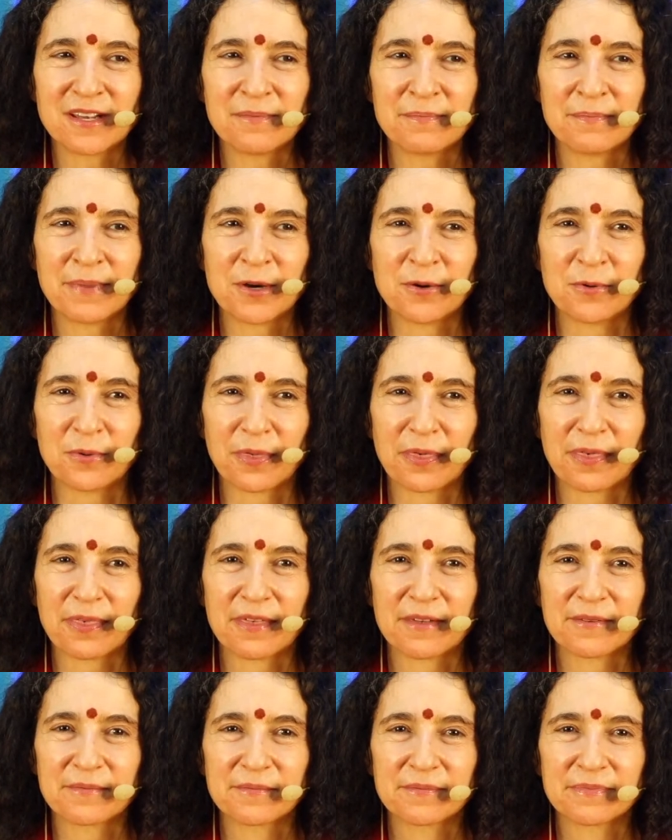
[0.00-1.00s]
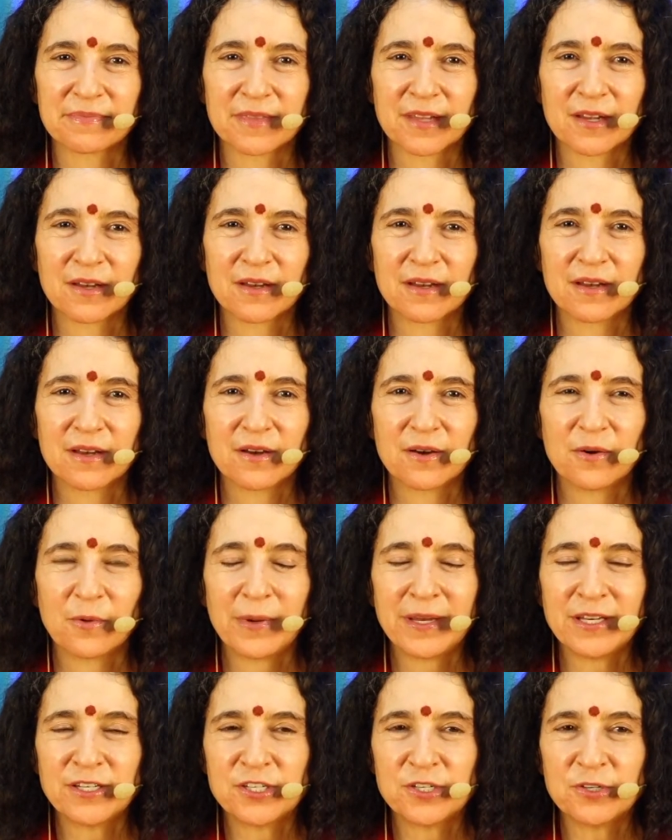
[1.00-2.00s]
on both.
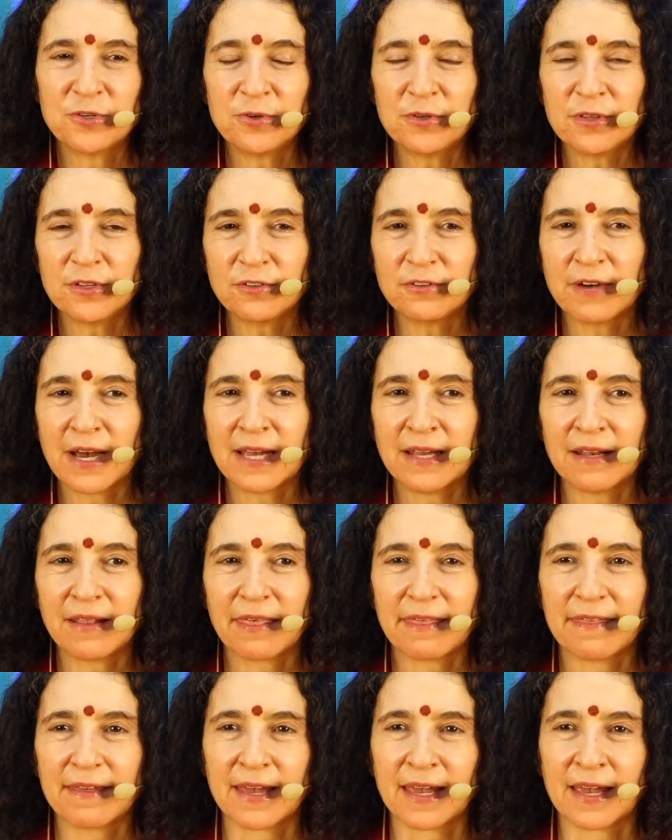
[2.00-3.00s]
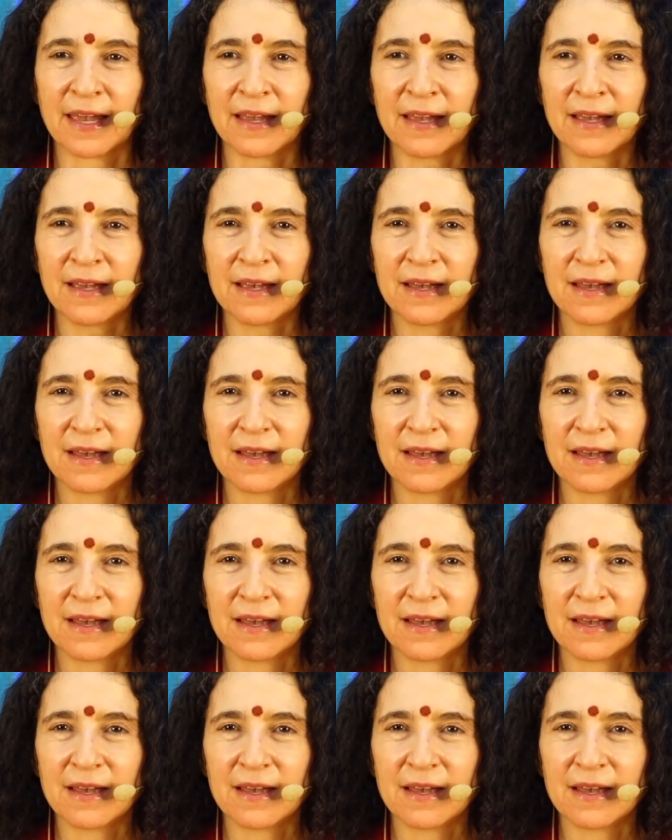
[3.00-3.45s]
We do the right thing,